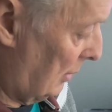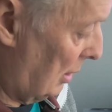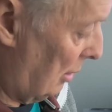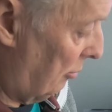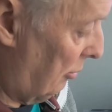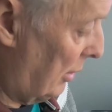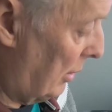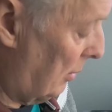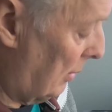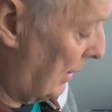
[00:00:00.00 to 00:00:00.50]

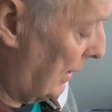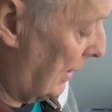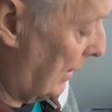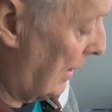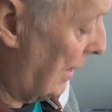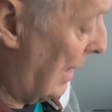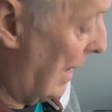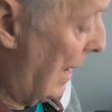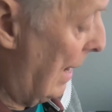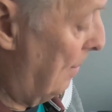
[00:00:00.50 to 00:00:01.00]
Reolink
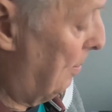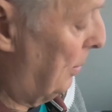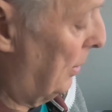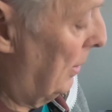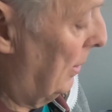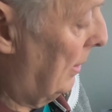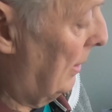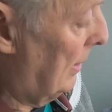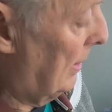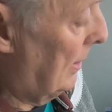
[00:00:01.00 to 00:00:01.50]
app.
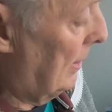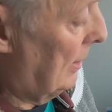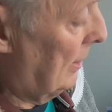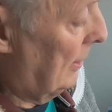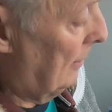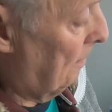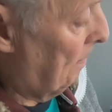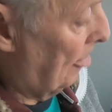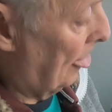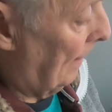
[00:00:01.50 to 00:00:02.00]

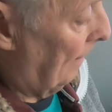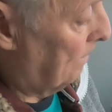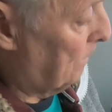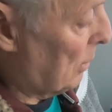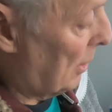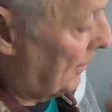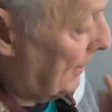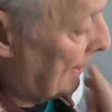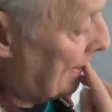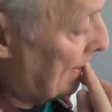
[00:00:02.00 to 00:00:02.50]

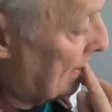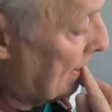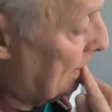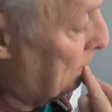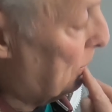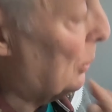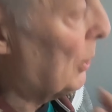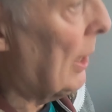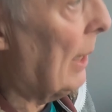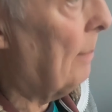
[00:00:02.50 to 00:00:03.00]
I think you can
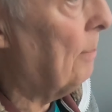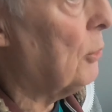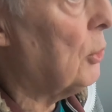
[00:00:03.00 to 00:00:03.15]
put up